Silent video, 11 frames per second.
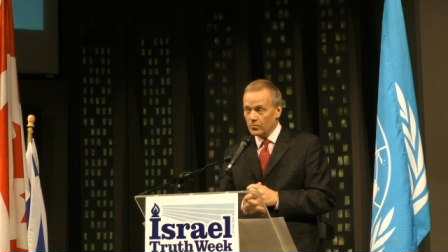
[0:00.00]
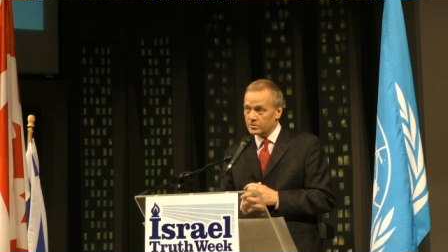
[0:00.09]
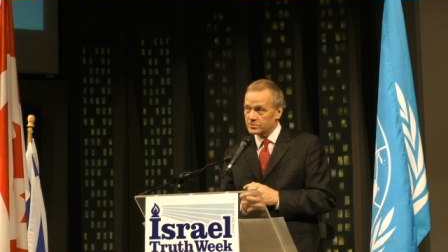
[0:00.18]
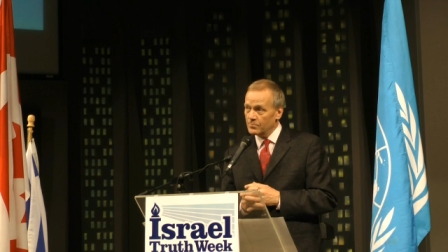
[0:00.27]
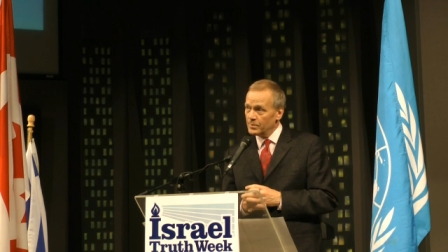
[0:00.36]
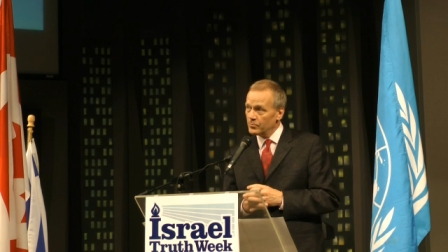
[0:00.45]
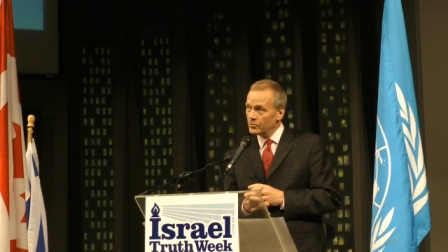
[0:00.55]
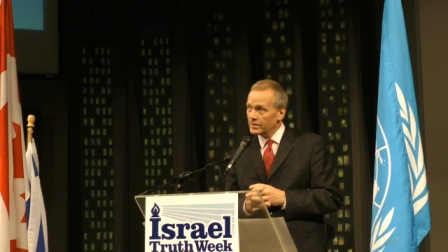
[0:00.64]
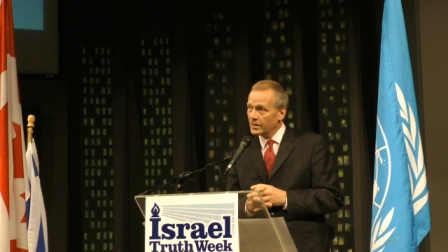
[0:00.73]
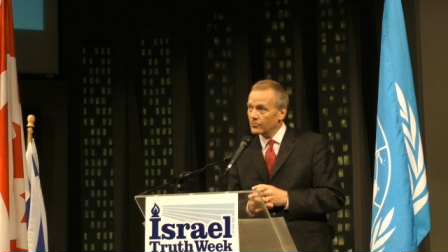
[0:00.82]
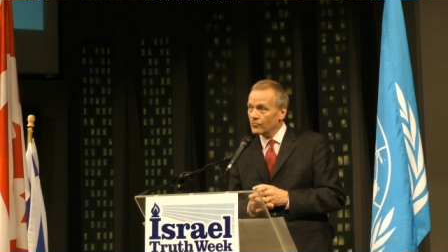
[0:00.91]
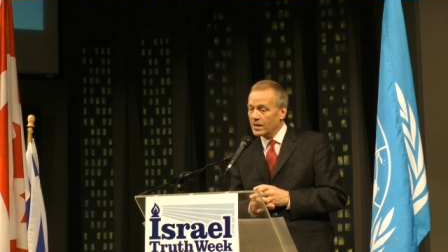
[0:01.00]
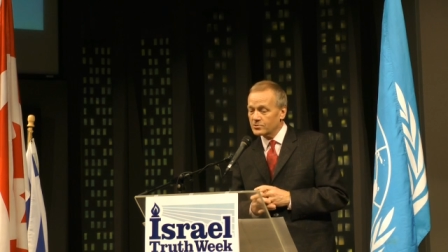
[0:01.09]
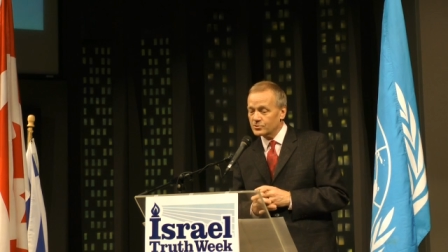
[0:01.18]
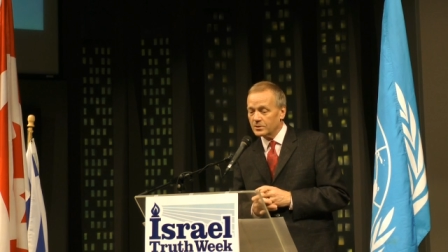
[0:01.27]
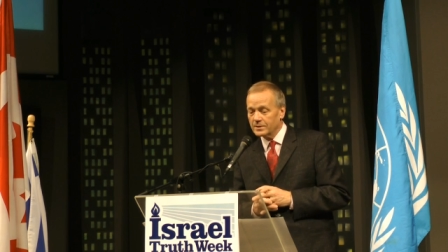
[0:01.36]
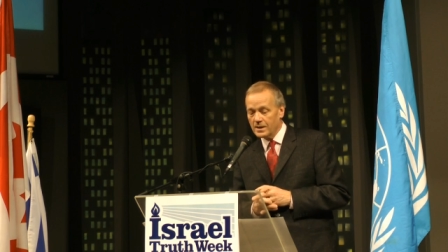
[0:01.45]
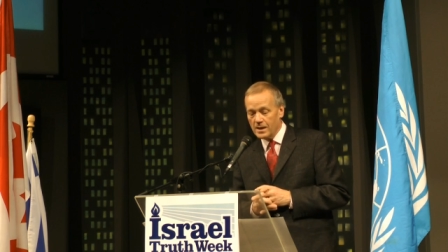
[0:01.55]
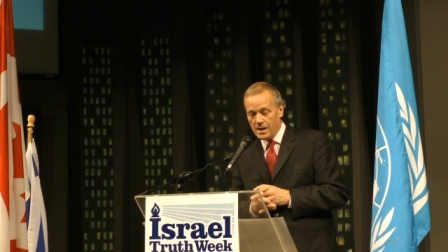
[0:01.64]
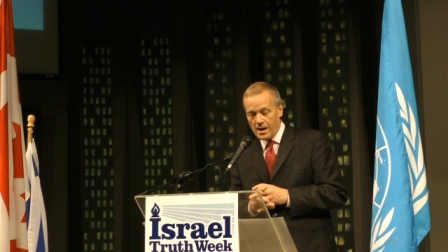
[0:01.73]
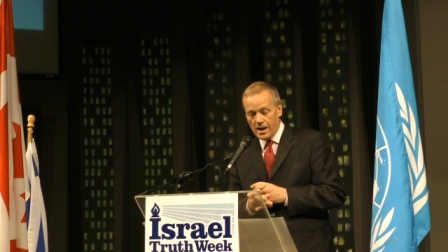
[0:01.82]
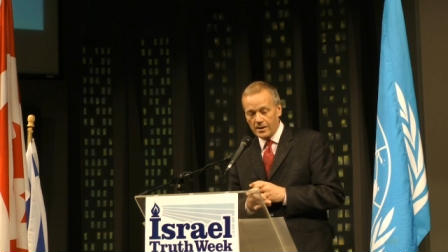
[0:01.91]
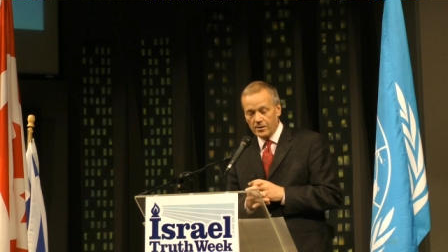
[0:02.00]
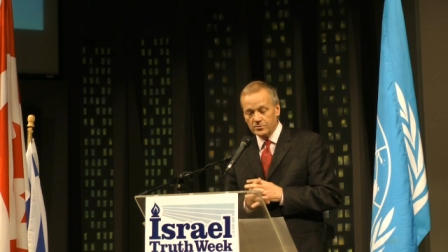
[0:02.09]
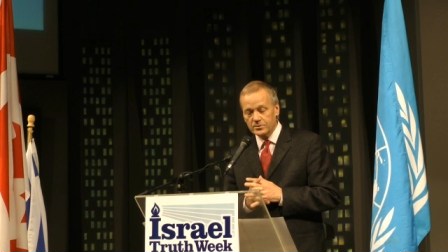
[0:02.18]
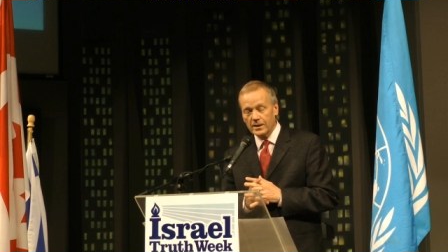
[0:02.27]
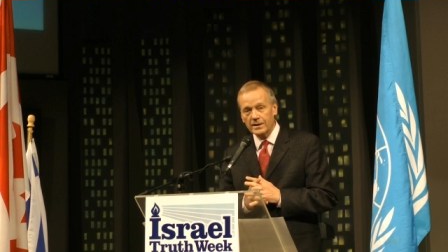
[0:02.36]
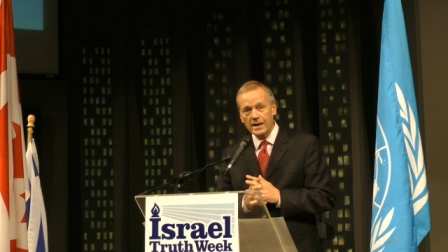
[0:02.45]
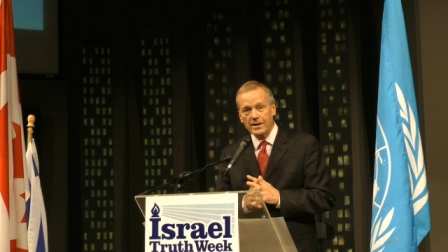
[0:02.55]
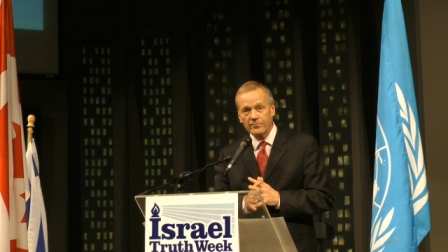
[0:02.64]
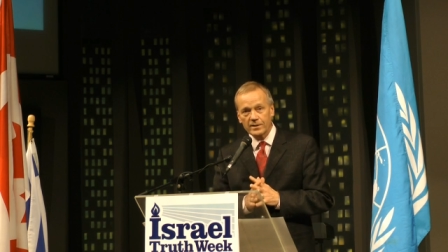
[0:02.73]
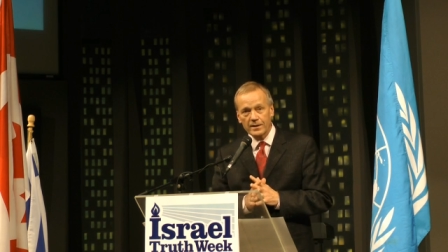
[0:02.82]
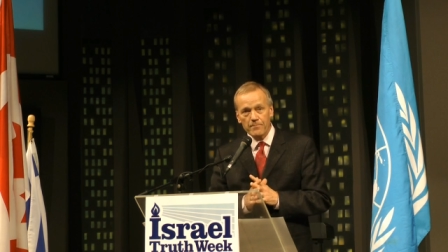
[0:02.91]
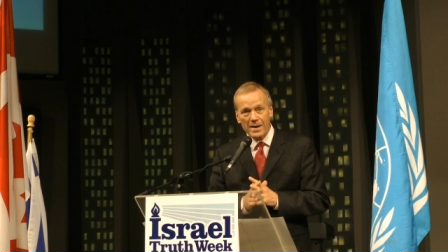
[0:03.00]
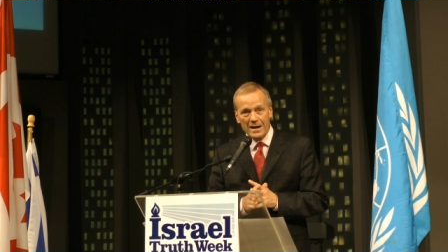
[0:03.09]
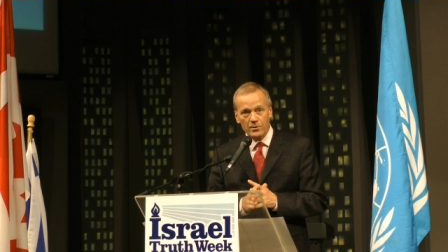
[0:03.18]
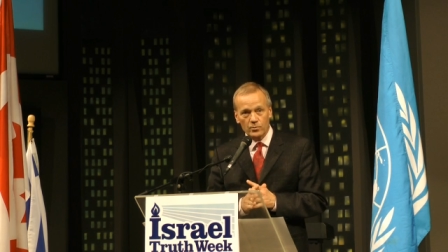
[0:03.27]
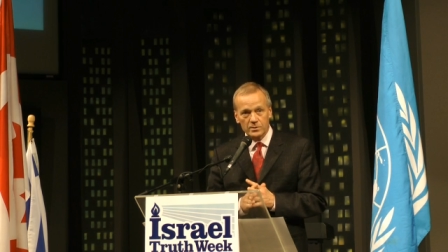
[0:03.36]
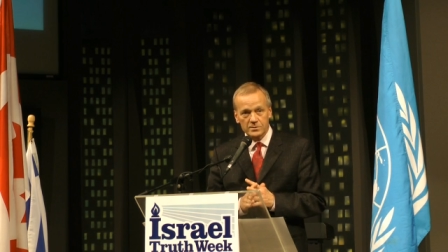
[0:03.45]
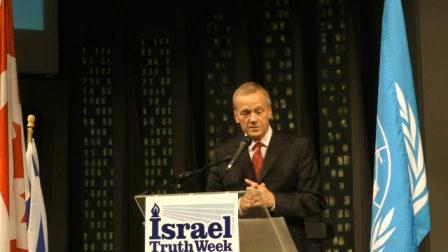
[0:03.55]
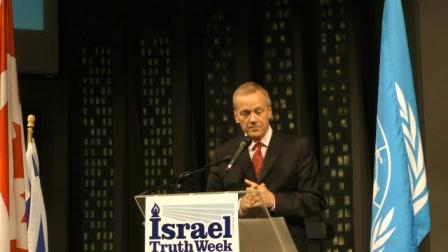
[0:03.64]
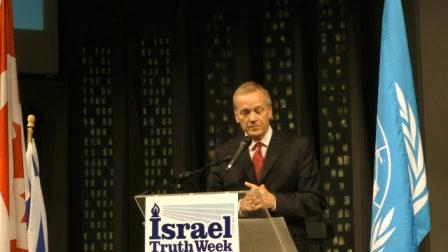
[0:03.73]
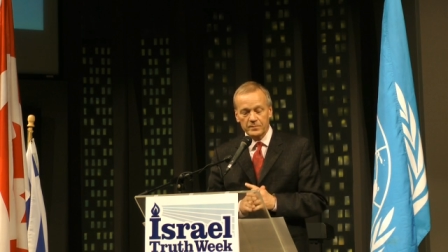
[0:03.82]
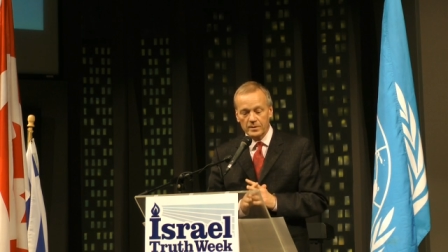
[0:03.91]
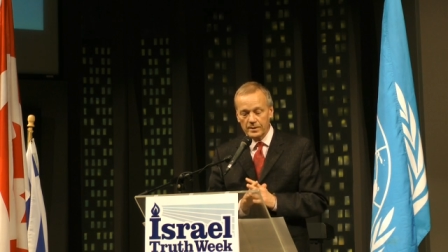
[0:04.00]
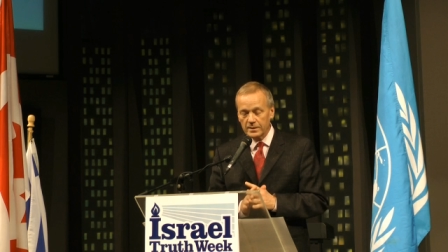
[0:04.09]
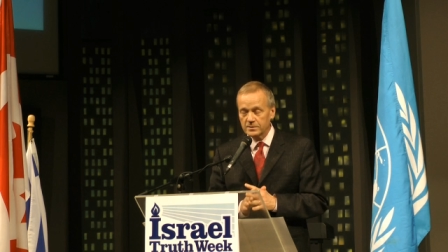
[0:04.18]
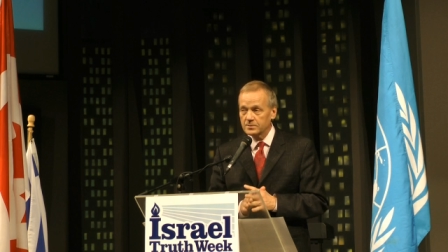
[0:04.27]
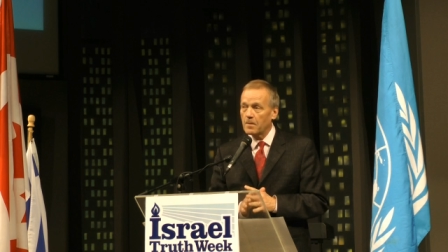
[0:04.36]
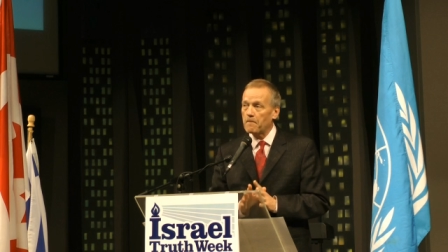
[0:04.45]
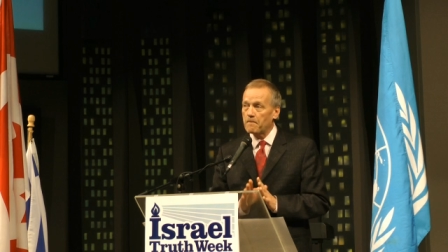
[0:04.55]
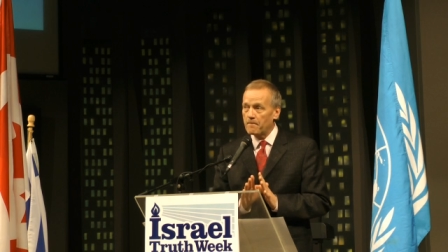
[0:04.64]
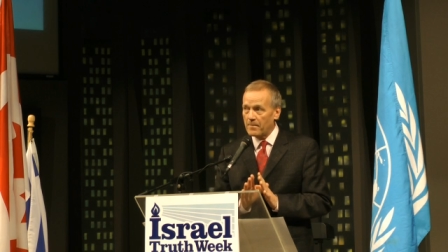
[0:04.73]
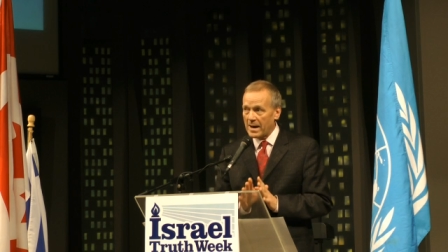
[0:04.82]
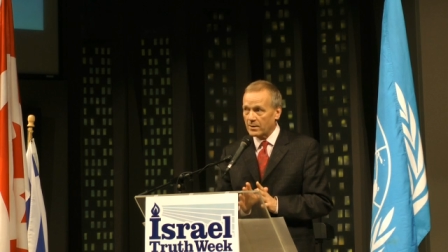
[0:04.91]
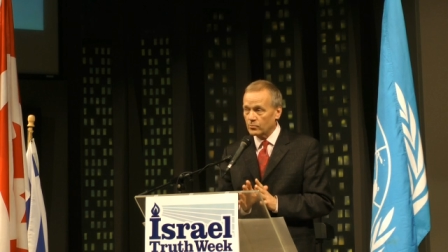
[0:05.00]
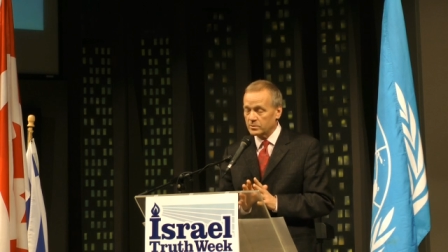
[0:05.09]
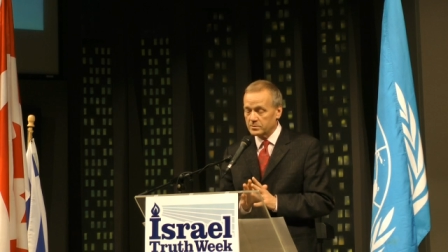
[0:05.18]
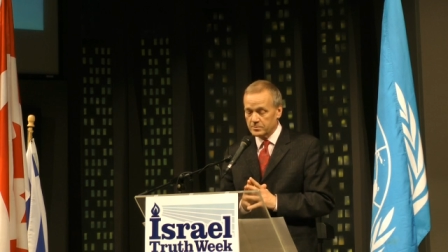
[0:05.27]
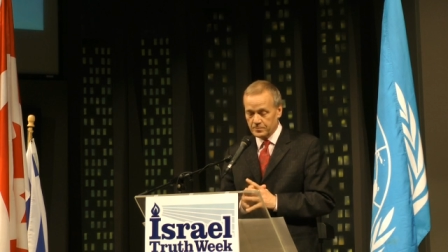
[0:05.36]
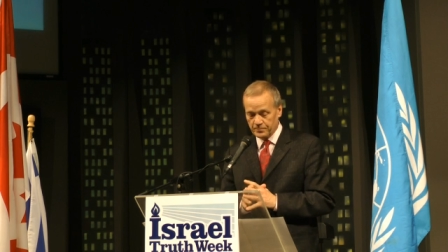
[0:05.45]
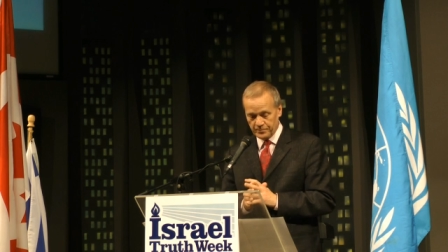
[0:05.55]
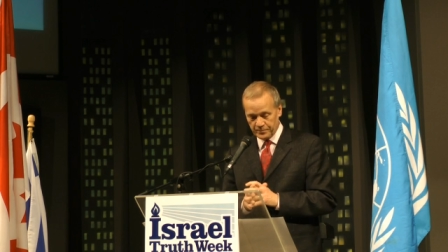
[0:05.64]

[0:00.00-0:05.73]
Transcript: with some people thinking rationally and others getting everything backwards. Yes, backwards.